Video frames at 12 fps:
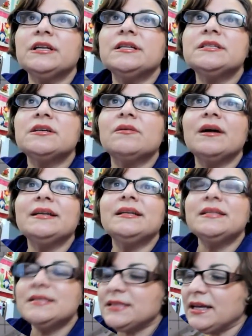And so I did
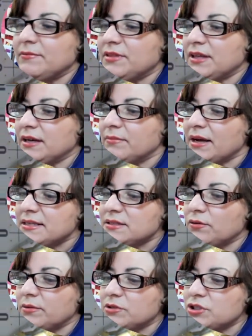the same thing. My
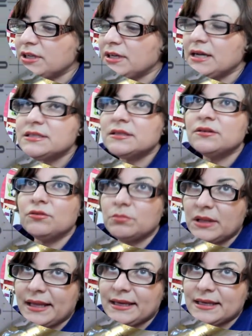sewing machine has a little
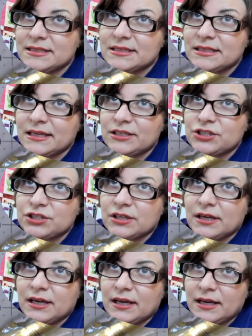blanket stitch,
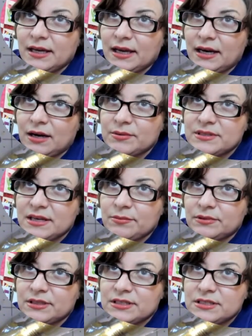and I was
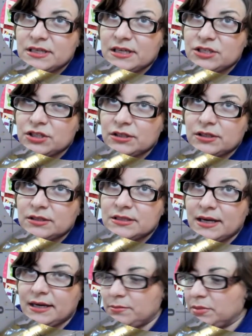able to stitch a little
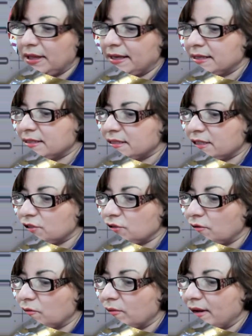tiny blanket stitch
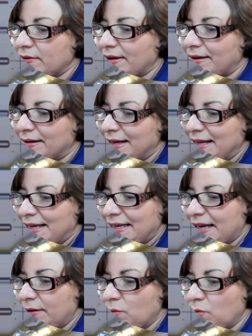all the way around.
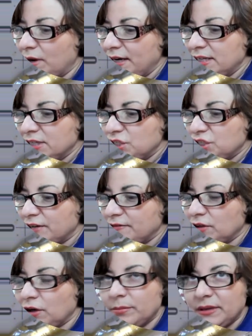Now it wanted to
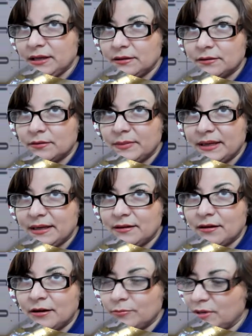shift on me a little bit
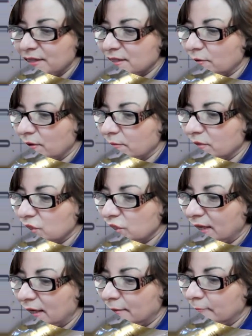on my sewing
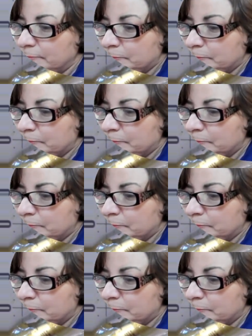machine.